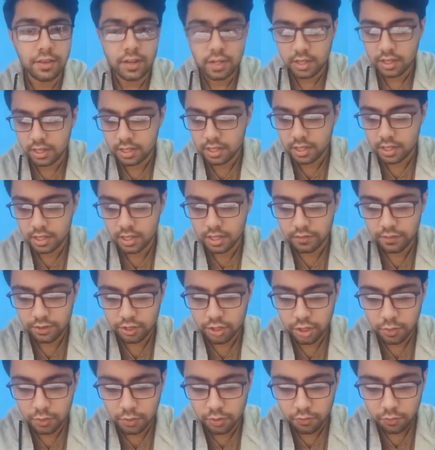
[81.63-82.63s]
it's
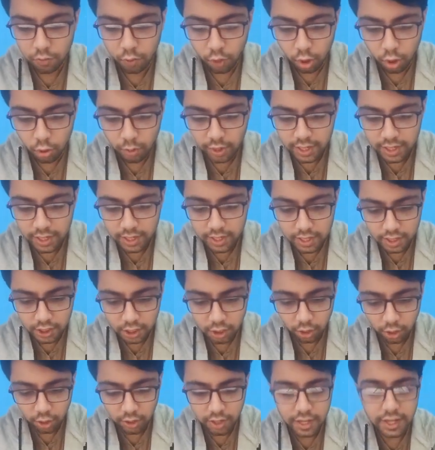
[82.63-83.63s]
which of the following is
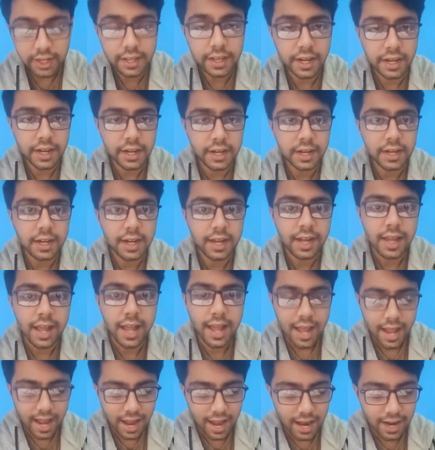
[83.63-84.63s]
non-inherited
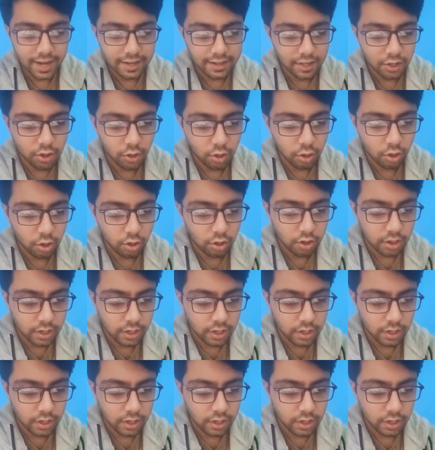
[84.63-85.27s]
as in an